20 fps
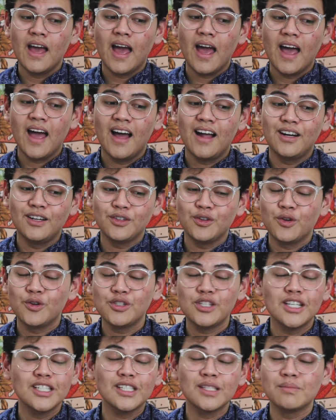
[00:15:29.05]
and you're
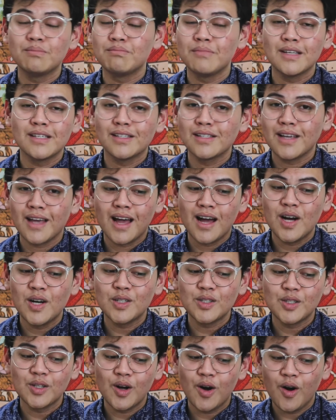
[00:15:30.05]
just missing
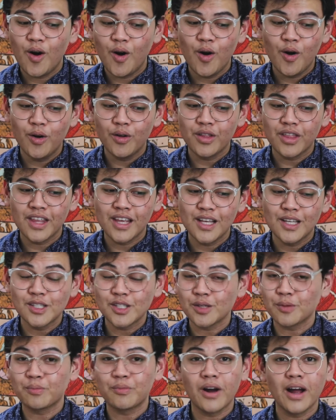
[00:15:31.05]
out all the
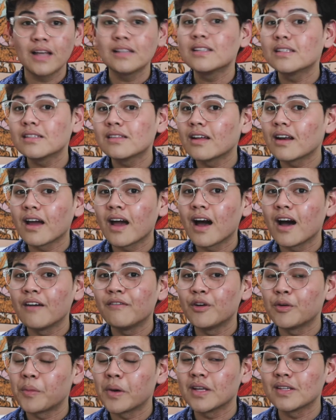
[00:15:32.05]
surprises that I
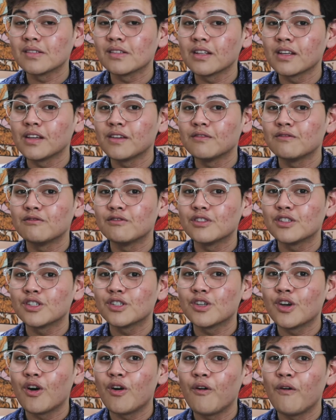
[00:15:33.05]
have on my sleeves.
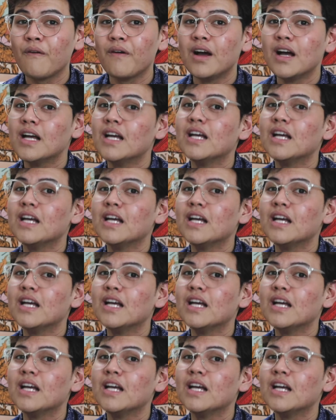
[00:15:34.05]
So